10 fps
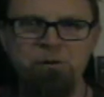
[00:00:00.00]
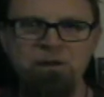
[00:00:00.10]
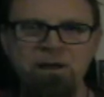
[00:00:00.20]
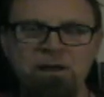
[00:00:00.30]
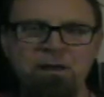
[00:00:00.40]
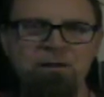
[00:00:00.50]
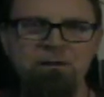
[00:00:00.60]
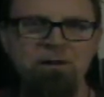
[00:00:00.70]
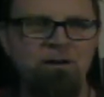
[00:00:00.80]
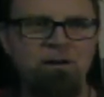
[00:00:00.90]
book.
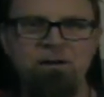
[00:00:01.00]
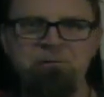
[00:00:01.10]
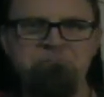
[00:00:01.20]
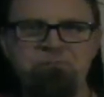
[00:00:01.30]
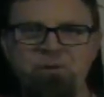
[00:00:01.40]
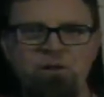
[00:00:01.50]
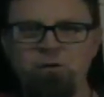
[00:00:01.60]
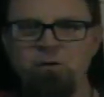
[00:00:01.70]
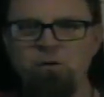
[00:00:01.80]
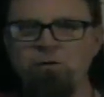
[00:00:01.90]
And uh,
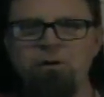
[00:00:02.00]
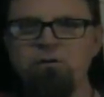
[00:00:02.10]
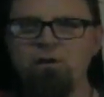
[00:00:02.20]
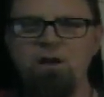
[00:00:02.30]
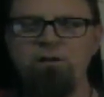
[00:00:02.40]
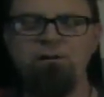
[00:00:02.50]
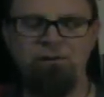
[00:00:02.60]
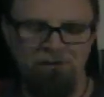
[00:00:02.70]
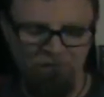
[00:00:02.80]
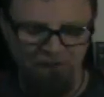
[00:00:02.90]
Little Girl, there's a lot.
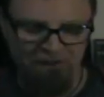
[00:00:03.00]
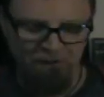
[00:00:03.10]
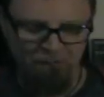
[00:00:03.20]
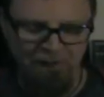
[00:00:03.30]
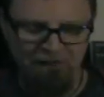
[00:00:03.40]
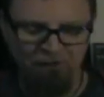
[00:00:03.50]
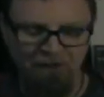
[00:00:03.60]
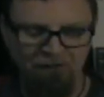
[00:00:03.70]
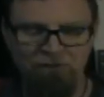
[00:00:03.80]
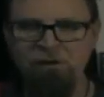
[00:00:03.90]
There's a lot of good Pat
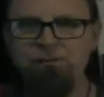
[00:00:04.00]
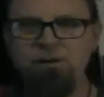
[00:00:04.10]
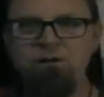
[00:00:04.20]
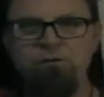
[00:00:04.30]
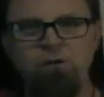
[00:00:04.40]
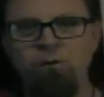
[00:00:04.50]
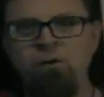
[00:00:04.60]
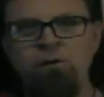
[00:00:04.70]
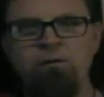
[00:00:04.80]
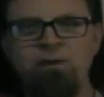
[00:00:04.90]
Shand stuff in there, so
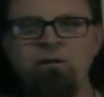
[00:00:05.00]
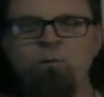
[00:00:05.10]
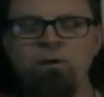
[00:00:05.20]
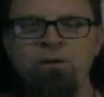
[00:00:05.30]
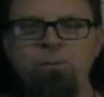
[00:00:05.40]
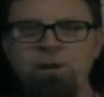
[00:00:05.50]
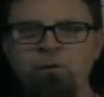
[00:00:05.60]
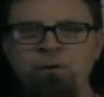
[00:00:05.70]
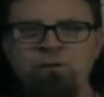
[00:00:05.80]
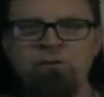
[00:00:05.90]
that's one of the big
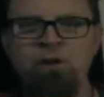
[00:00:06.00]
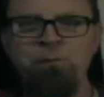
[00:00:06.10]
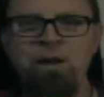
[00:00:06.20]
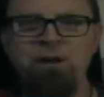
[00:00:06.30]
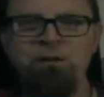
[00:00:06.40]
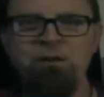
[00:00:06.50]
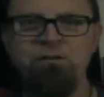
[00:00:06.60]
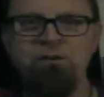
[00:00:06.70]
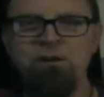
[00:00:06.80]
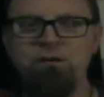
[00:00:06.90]
reasons I'm back in
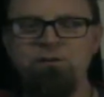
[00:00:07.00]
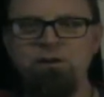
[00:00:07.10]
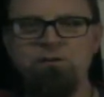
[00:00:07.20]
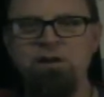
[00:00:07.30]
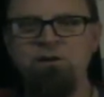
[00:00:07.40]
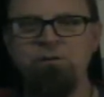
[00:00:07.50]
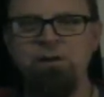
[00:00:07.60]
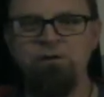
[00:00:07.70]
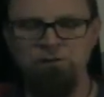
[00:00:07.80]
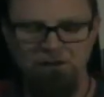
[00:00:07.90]
this, is because I don't
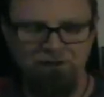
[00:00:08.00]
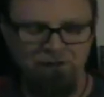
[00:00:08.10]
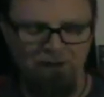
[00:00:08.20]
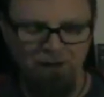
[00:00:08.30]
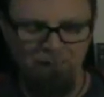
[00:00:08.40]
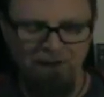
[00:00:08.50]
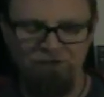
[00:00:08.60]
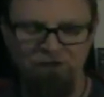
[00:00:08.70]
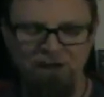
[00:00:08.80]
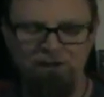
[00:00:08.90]
doubt uh,
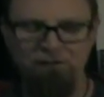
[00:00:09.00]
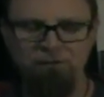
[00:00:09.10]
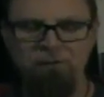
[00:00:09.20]
Pat Shand.